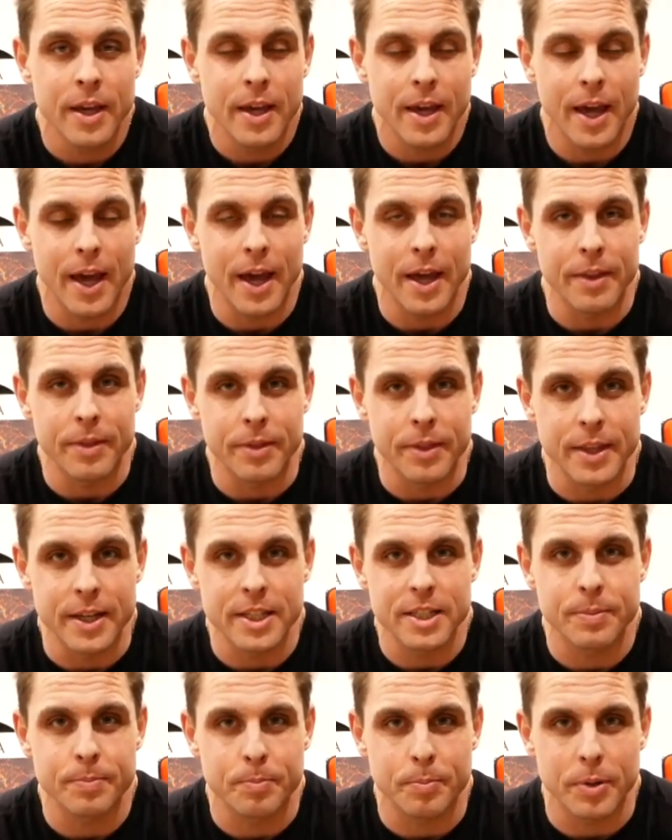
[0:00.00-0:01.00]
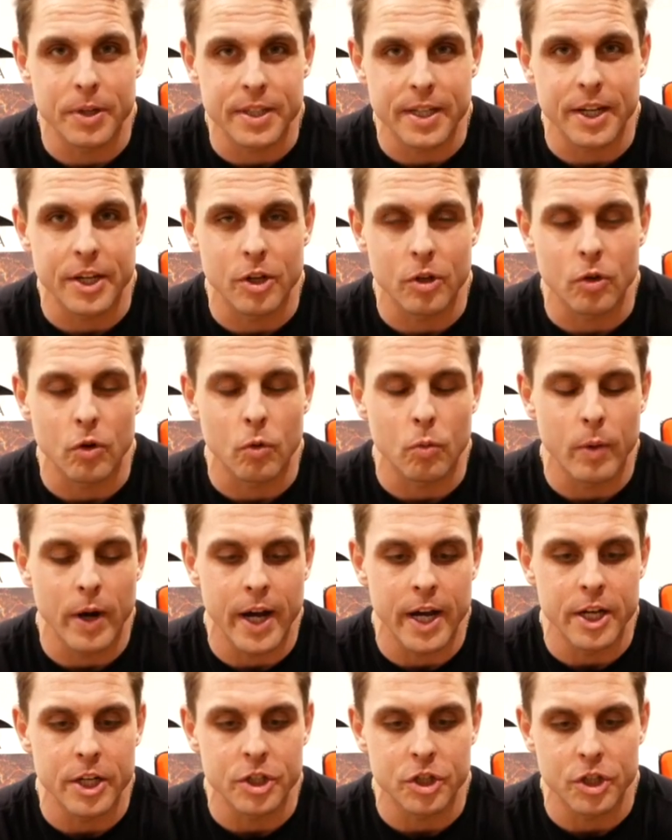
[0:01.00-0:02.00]
And this particular
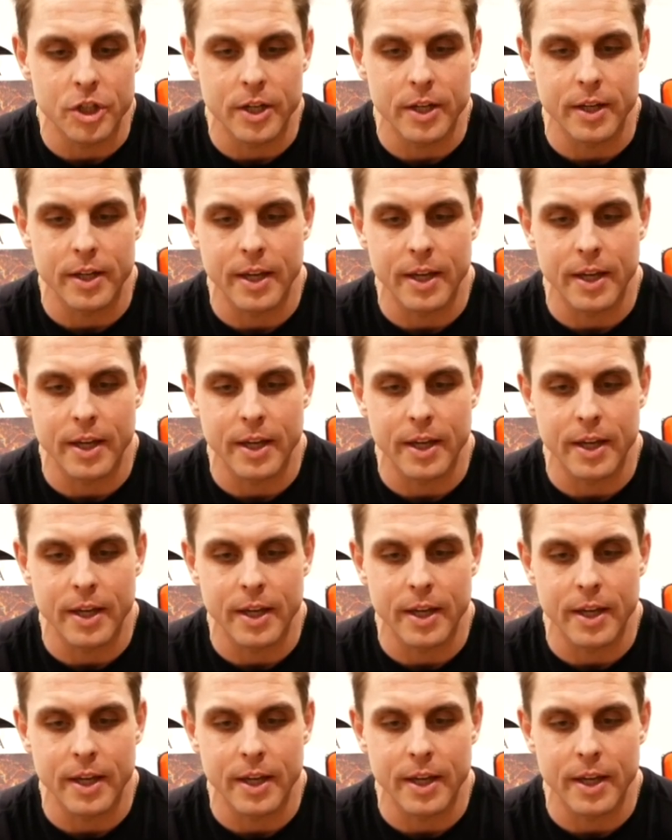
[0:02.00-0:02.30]
wedge